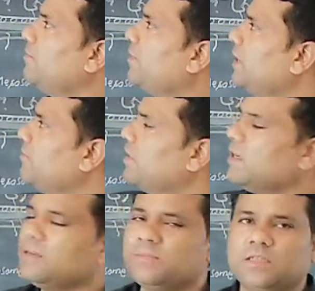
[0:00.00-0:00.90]
five
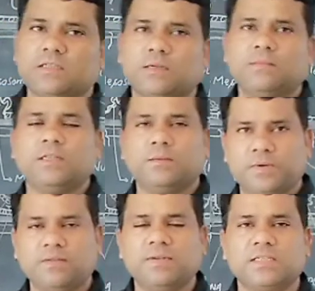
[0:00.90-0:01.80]
kingdom system. In the
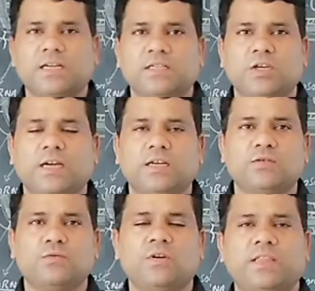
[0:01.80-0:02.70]
previous lecture I
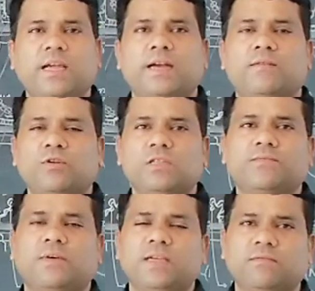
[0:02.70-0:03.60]
told that what is
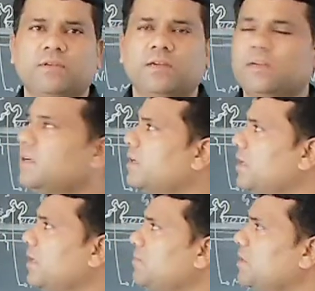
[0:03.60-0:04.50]
five
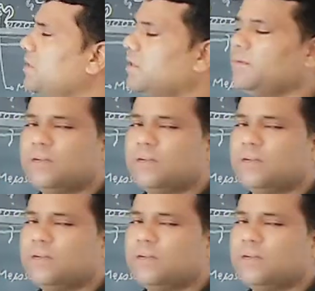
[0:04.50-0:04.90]
kingdom system.